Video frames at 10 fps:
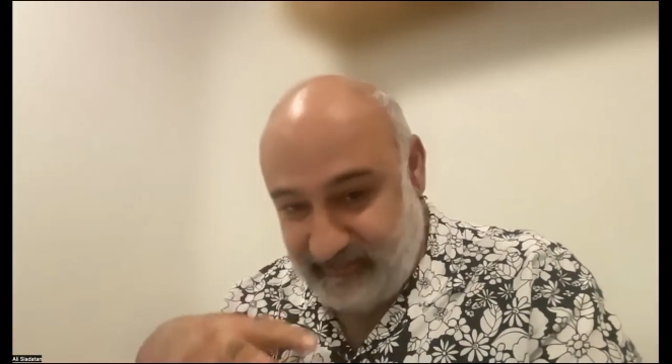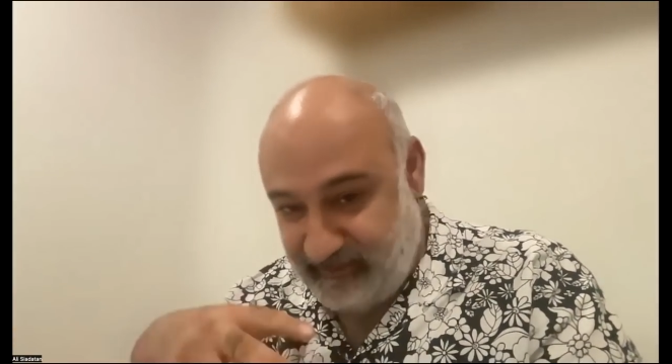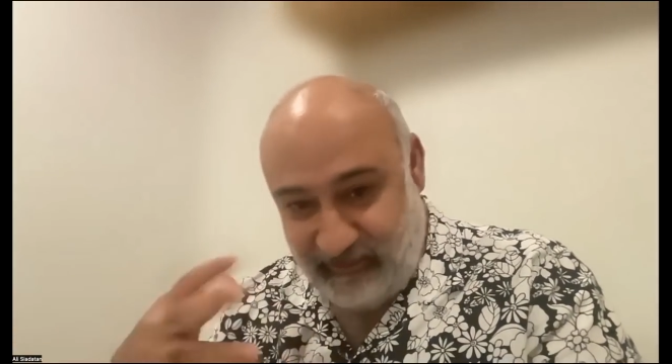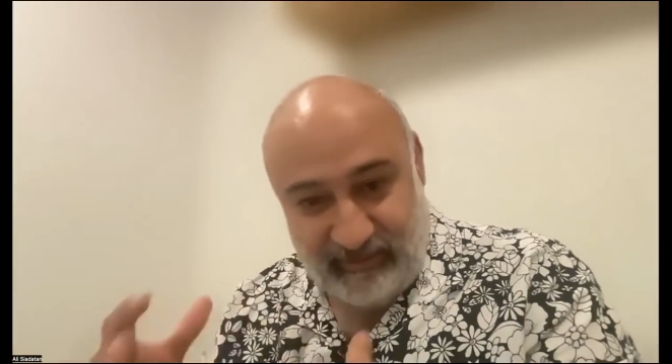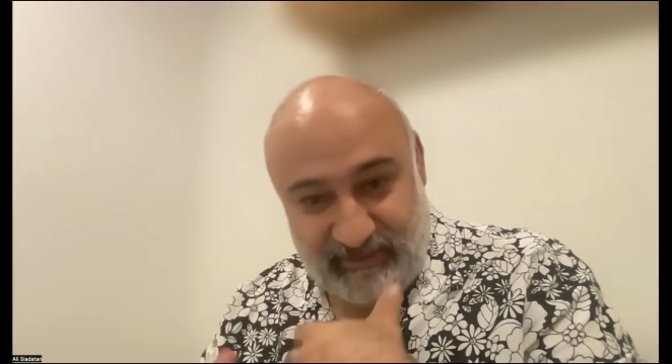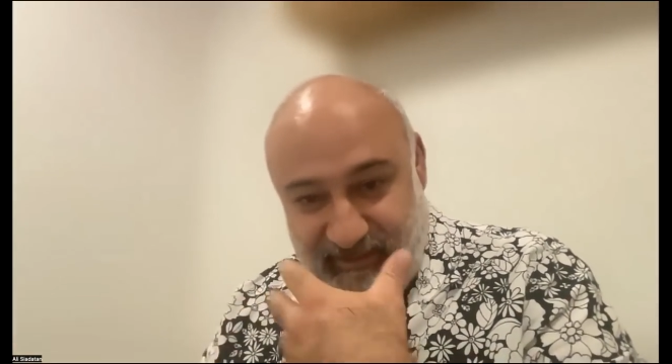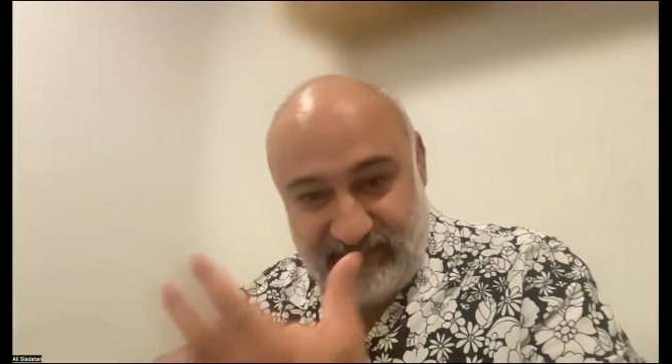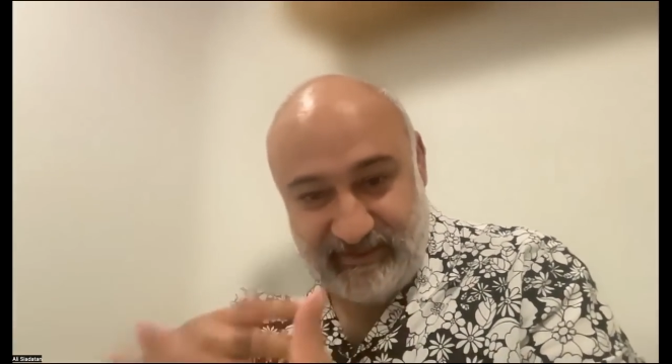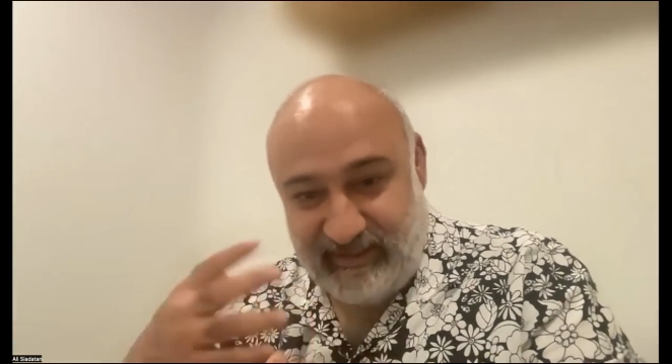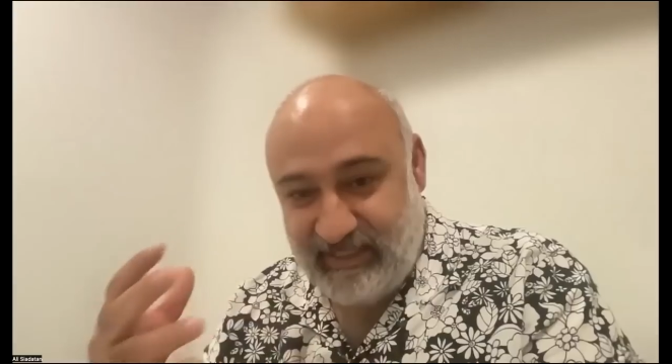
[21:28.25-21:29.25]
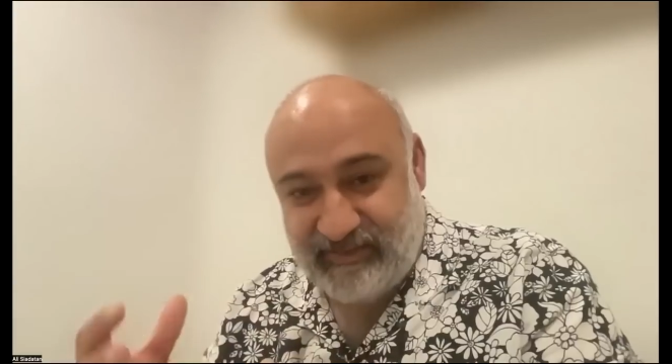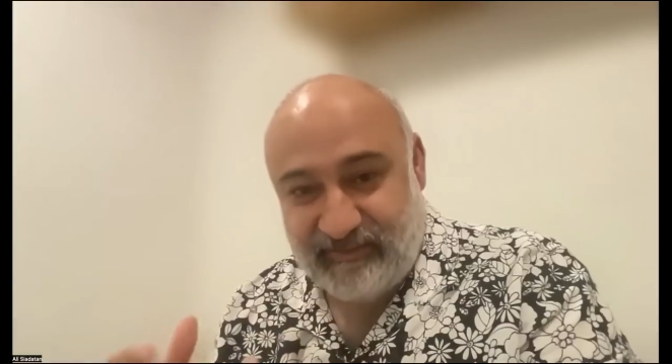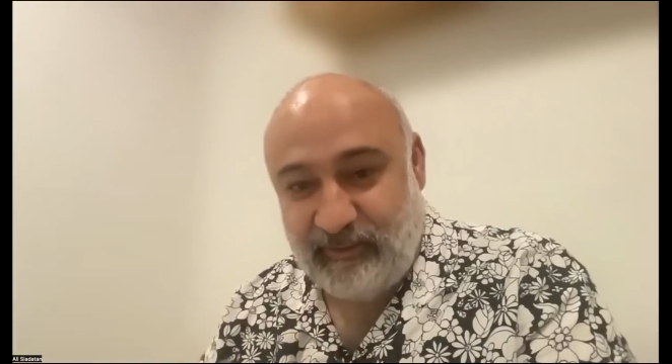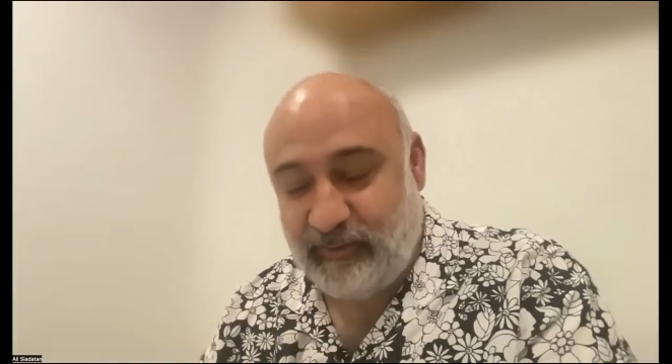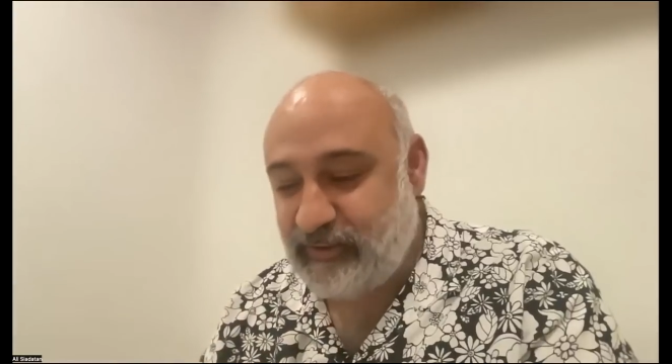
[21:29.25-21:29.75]
you know these these days of
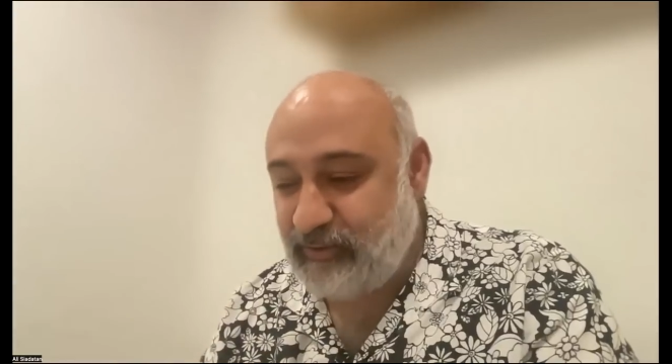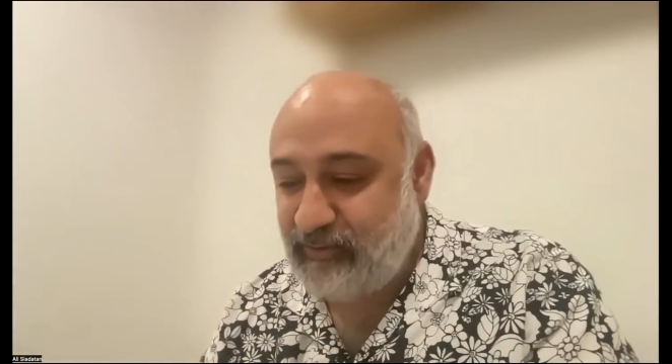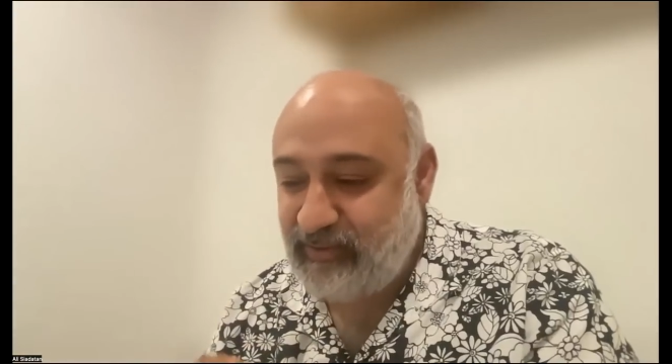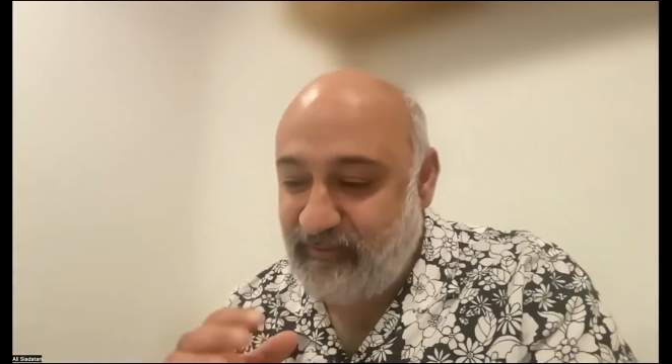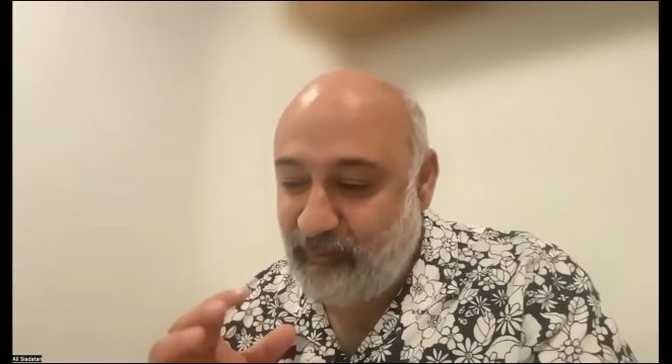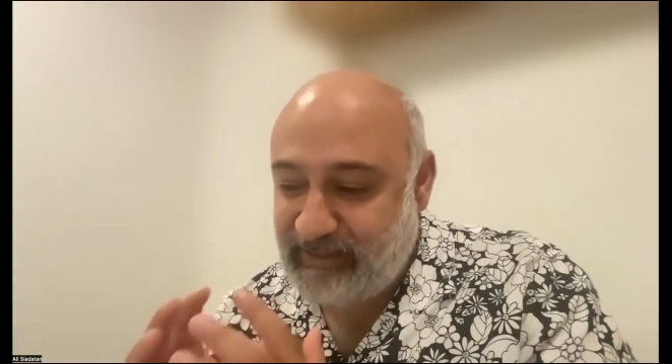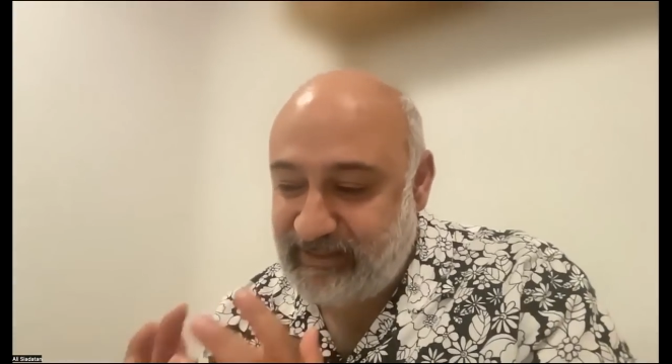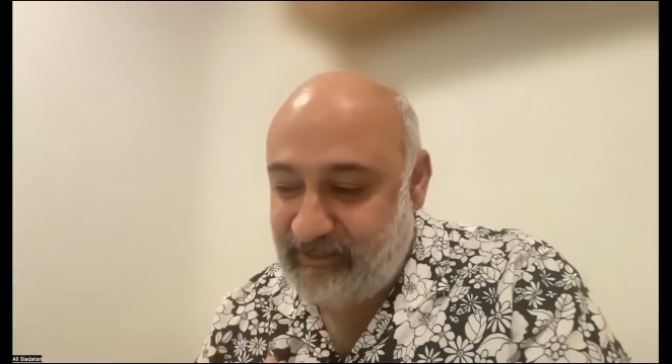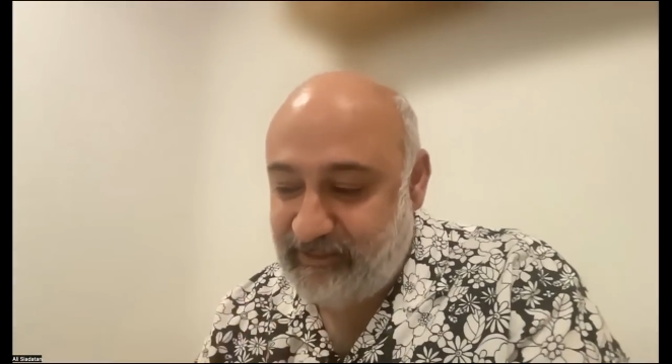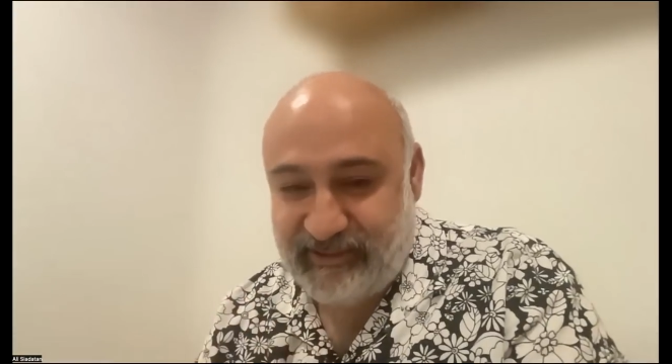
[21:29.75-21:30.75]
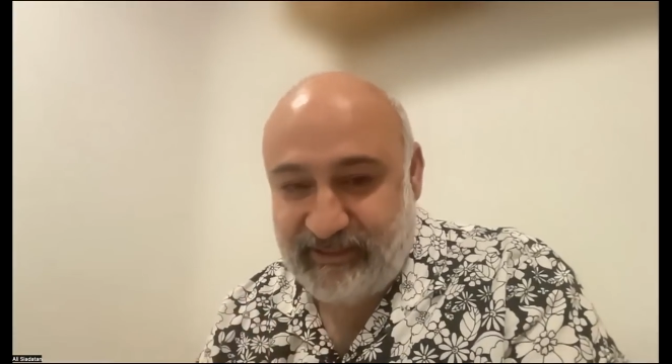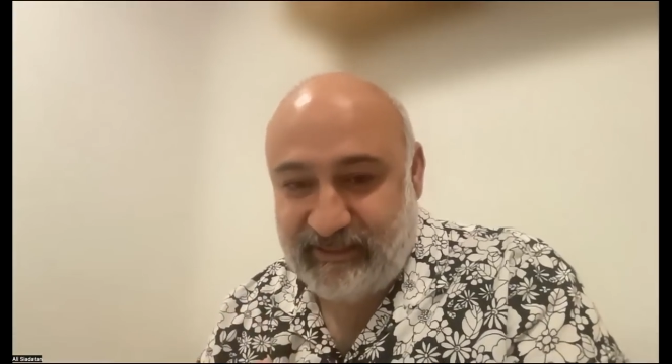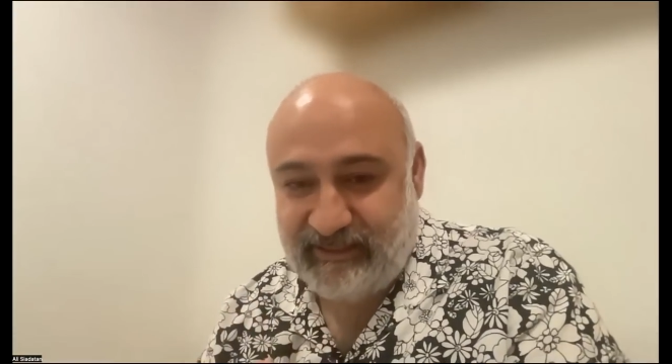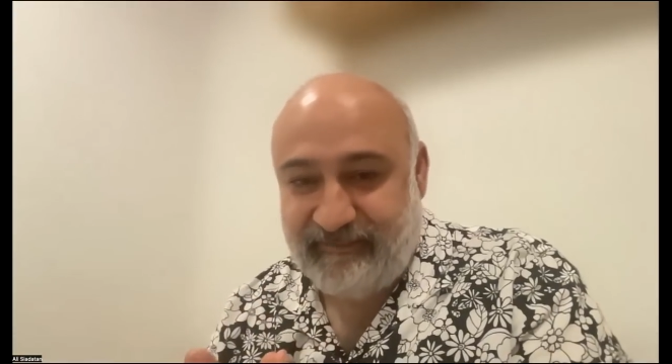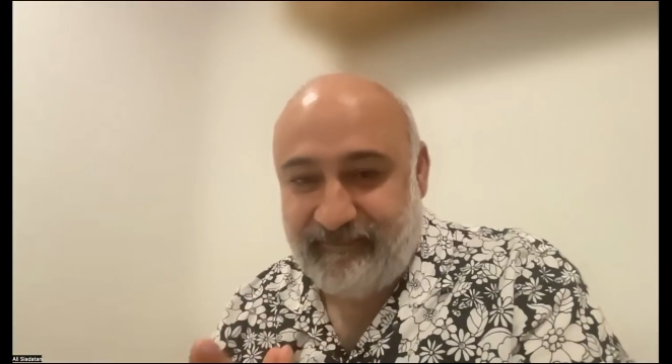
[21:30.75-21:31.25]
the lord so the, what's
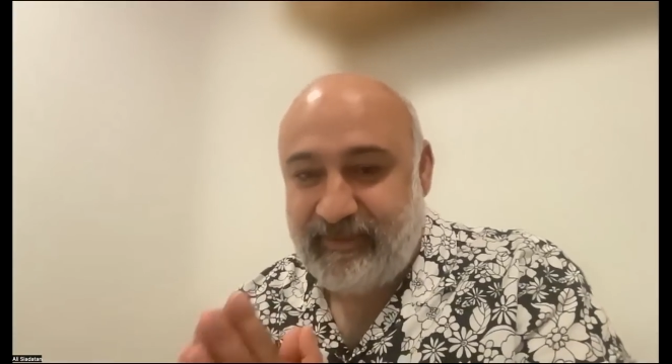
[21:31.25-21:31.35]
interesting